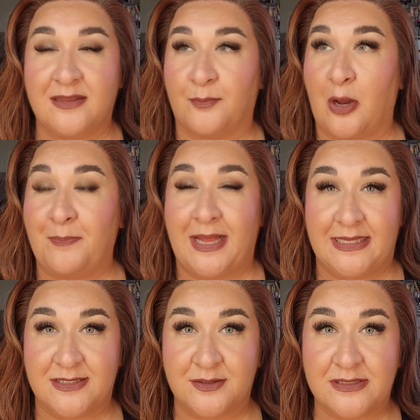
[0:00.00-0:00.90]
The brow
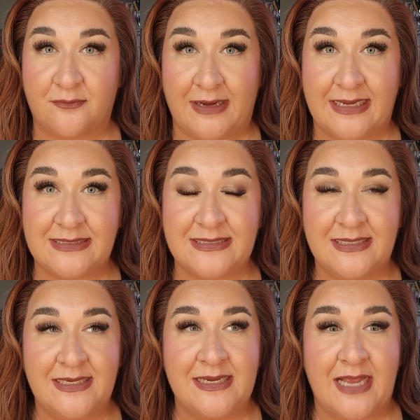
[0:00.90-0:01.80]
pencil's great
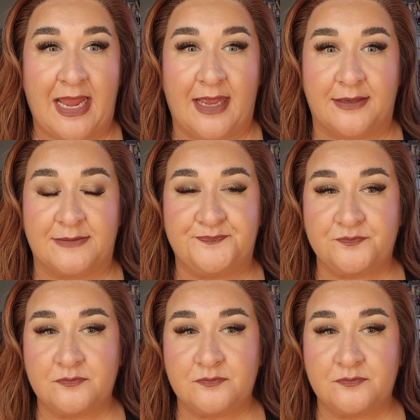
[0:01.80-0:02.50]
and